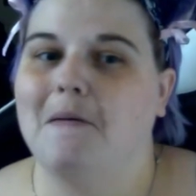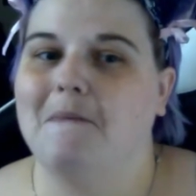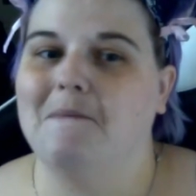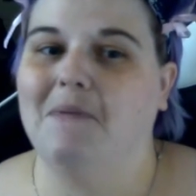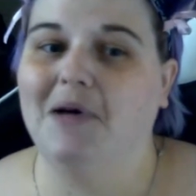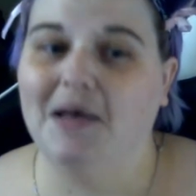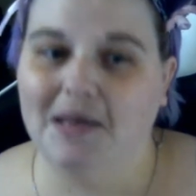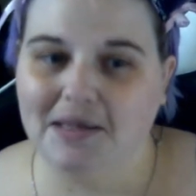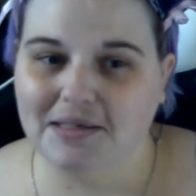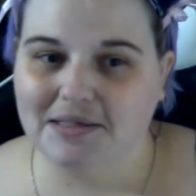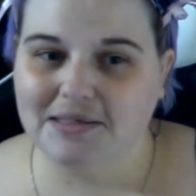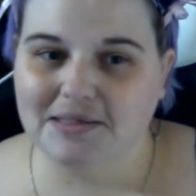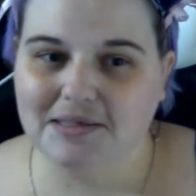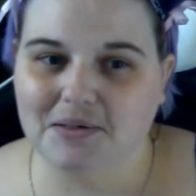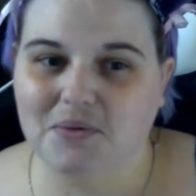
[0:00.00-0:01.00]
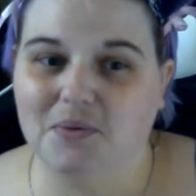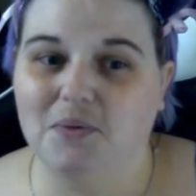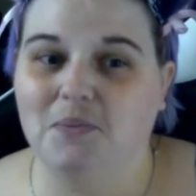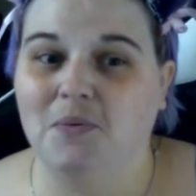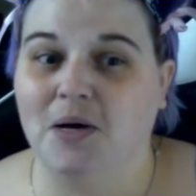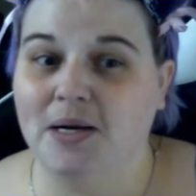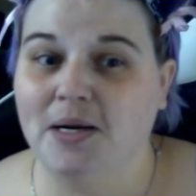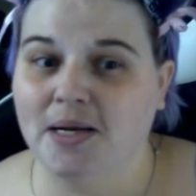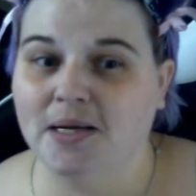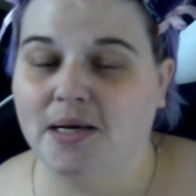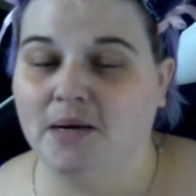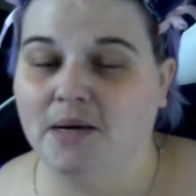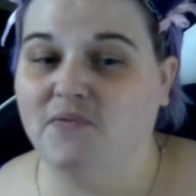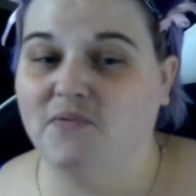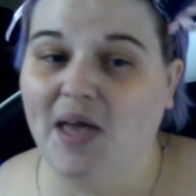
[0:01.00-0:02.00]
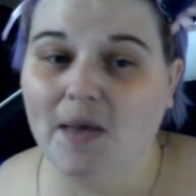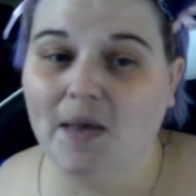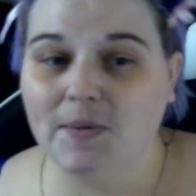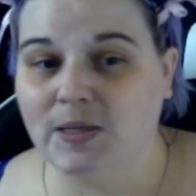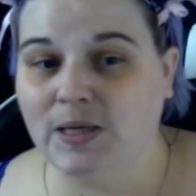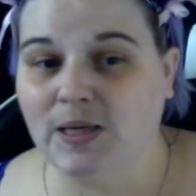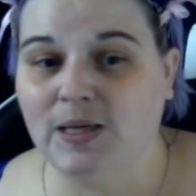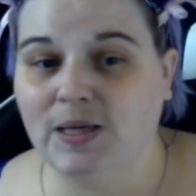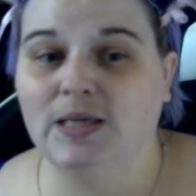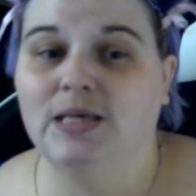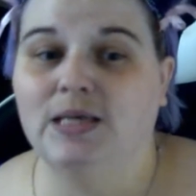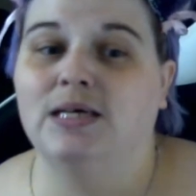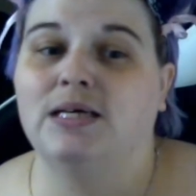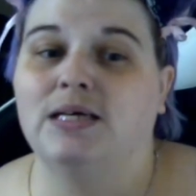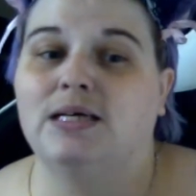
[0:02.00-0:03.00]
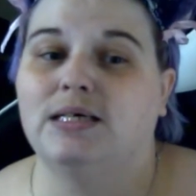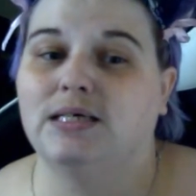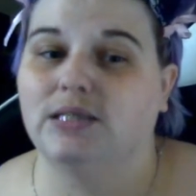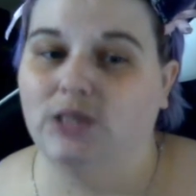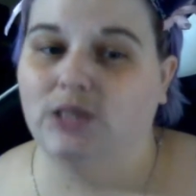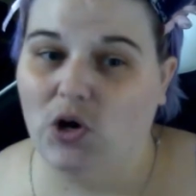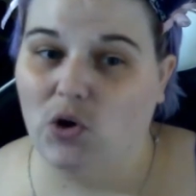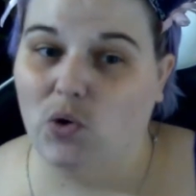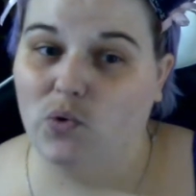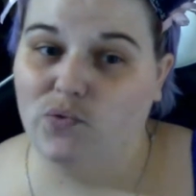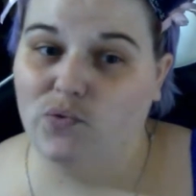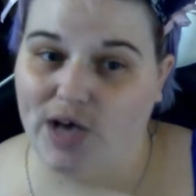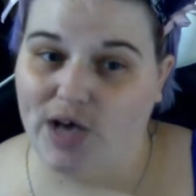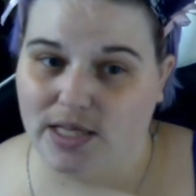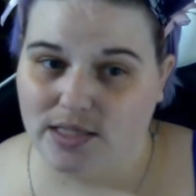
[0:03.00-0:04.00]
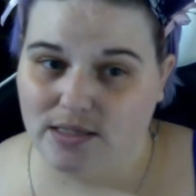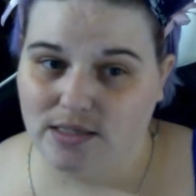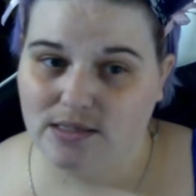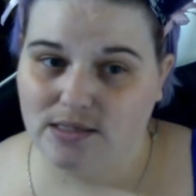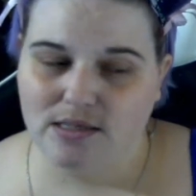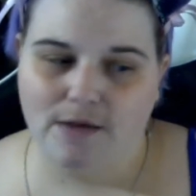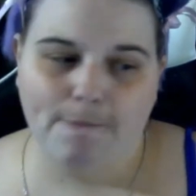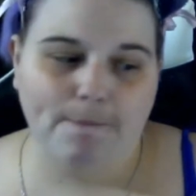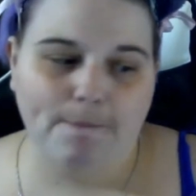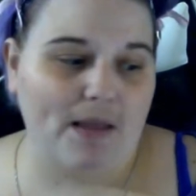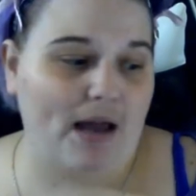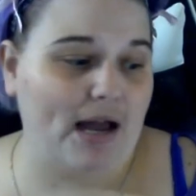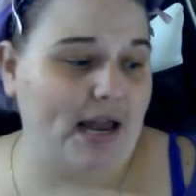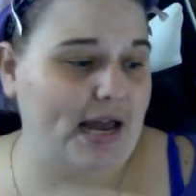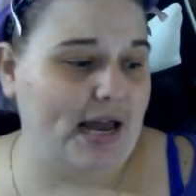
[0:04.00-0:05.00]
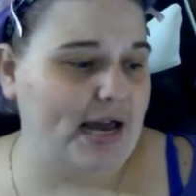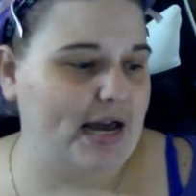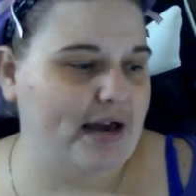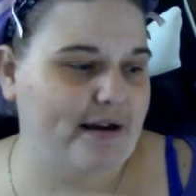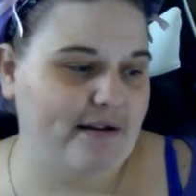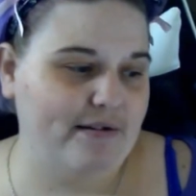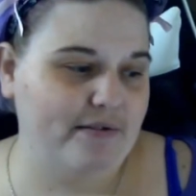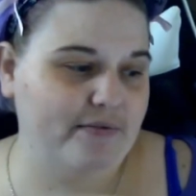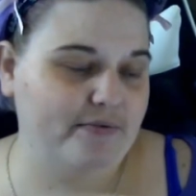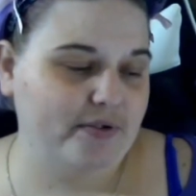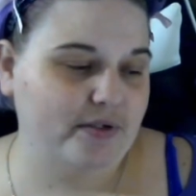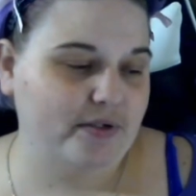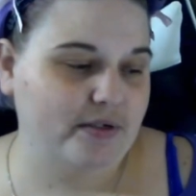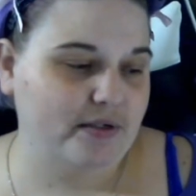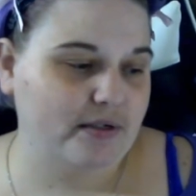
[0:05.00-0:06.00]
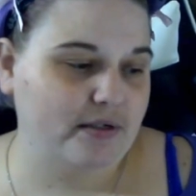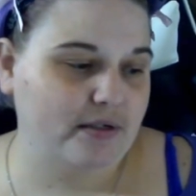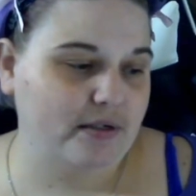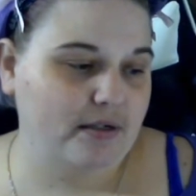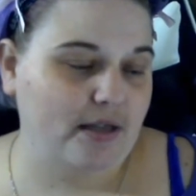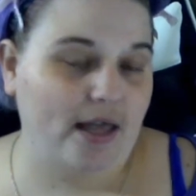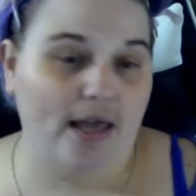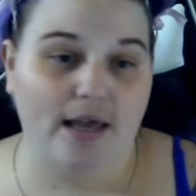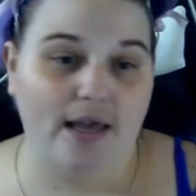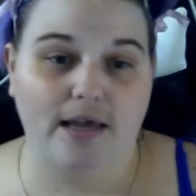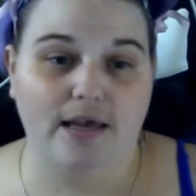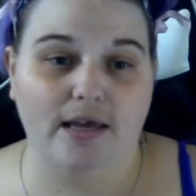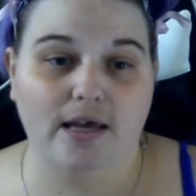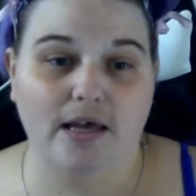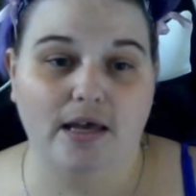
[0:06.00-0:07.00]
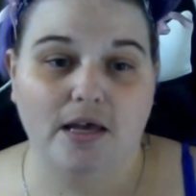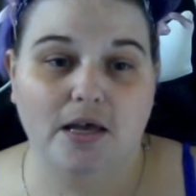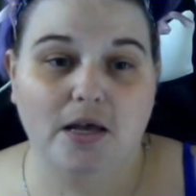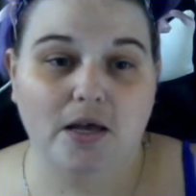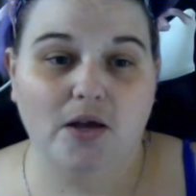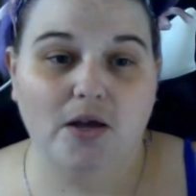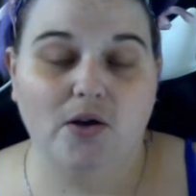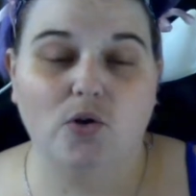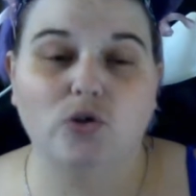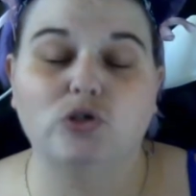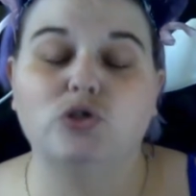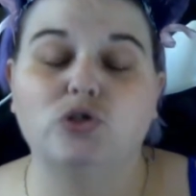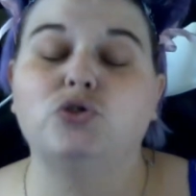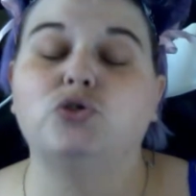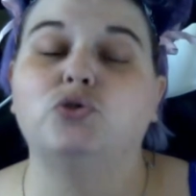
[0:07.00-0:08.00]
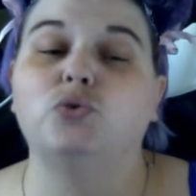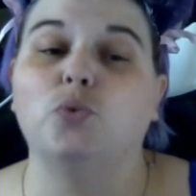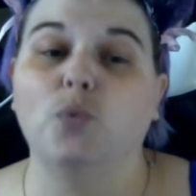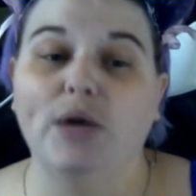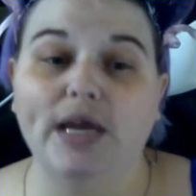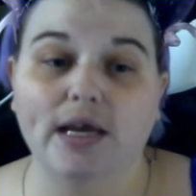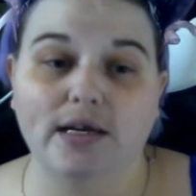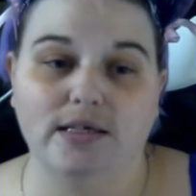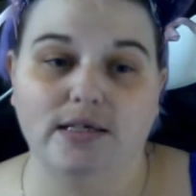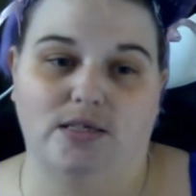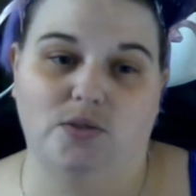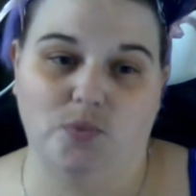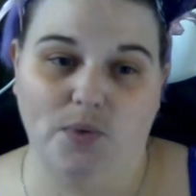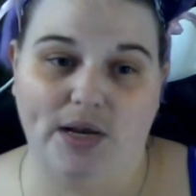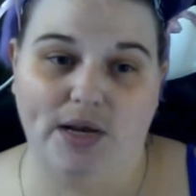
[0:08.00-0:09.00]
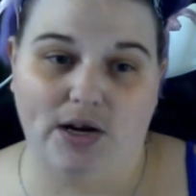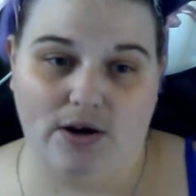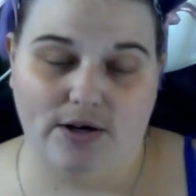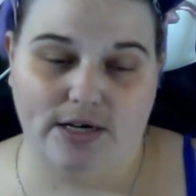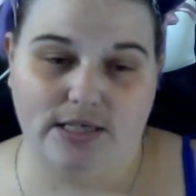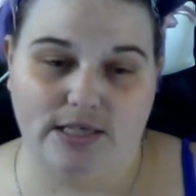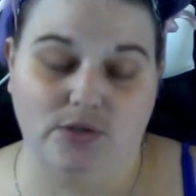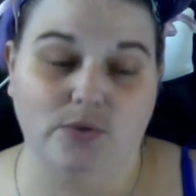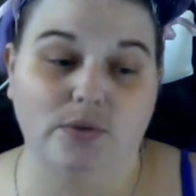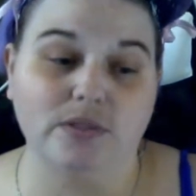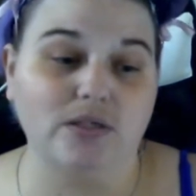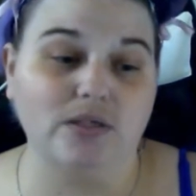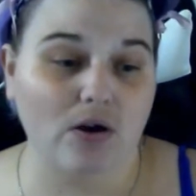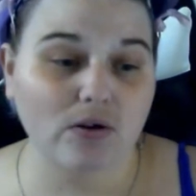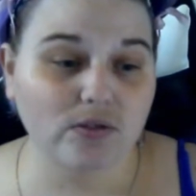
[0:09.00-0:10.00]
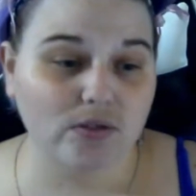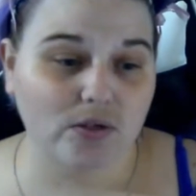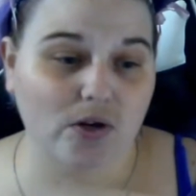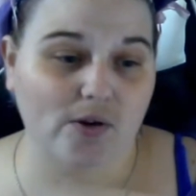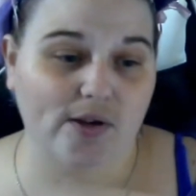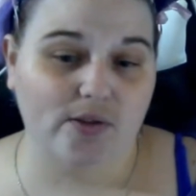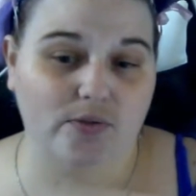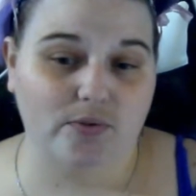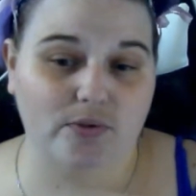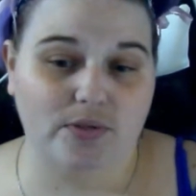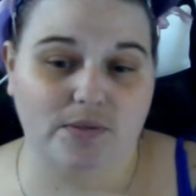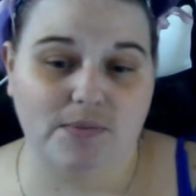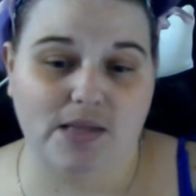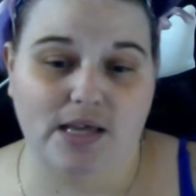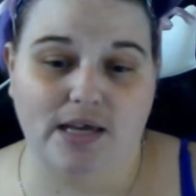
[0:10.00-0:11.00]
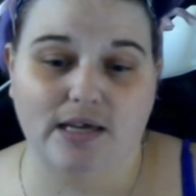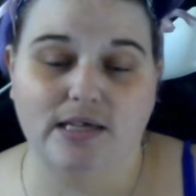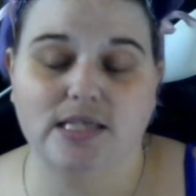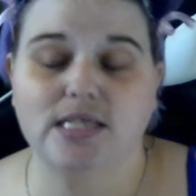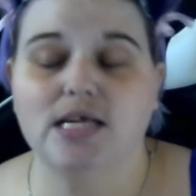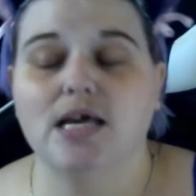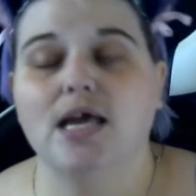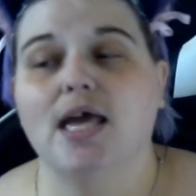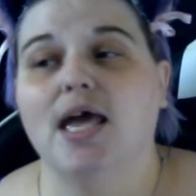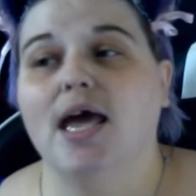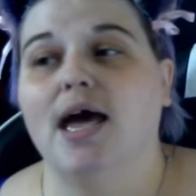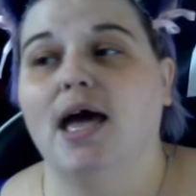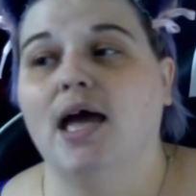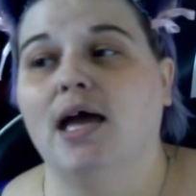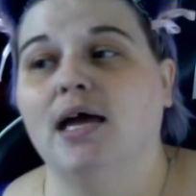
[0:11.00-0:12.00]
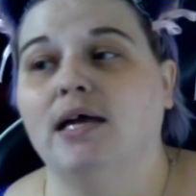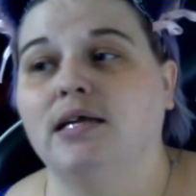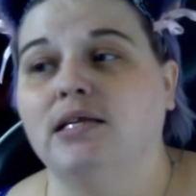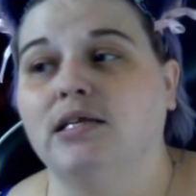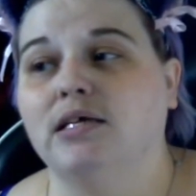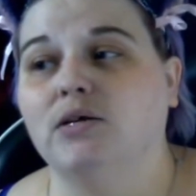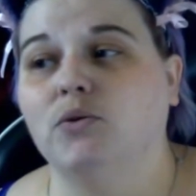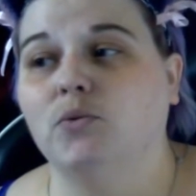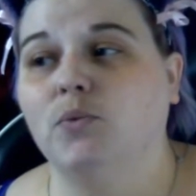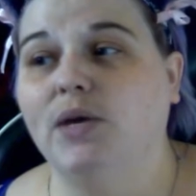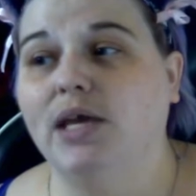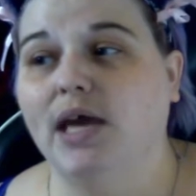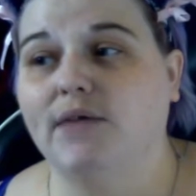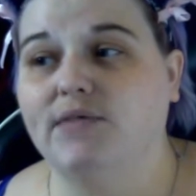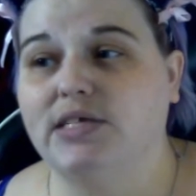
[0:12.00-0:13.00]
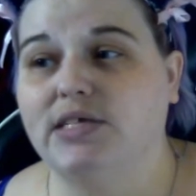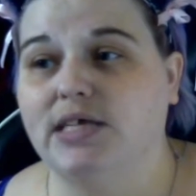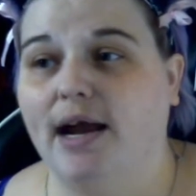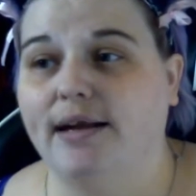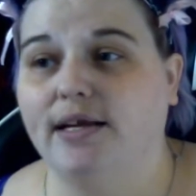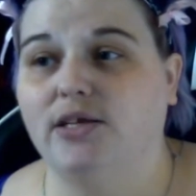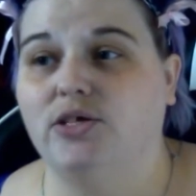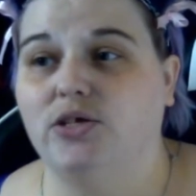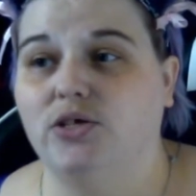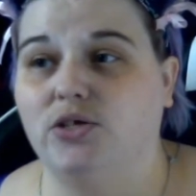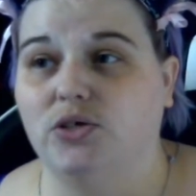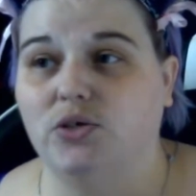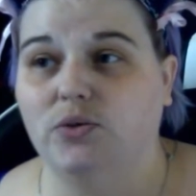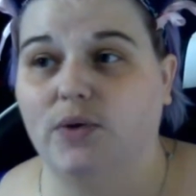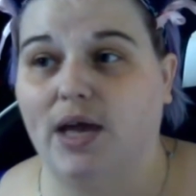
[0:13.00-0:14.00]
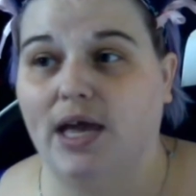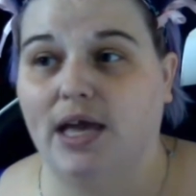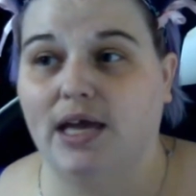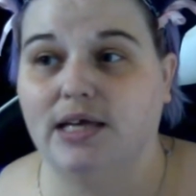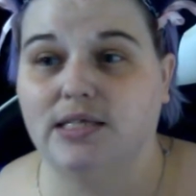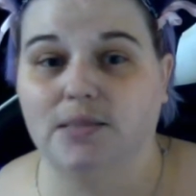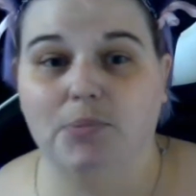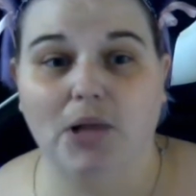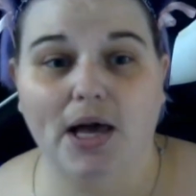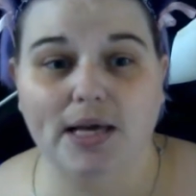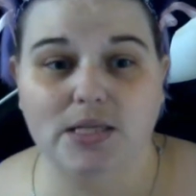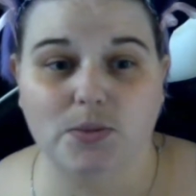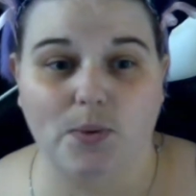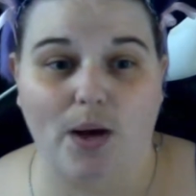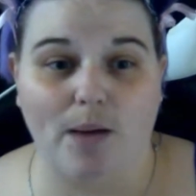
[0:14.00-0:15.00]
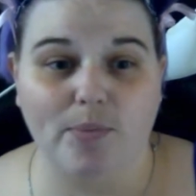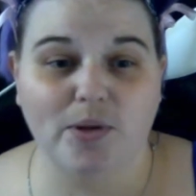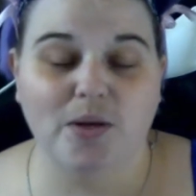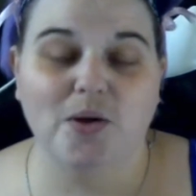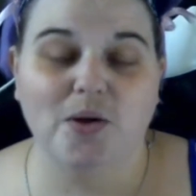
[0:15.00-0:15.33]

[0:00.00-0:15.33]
But one income family, low funds. I have a sweet, sweet artist who is also going through some things, and we have decided to do a supply swap.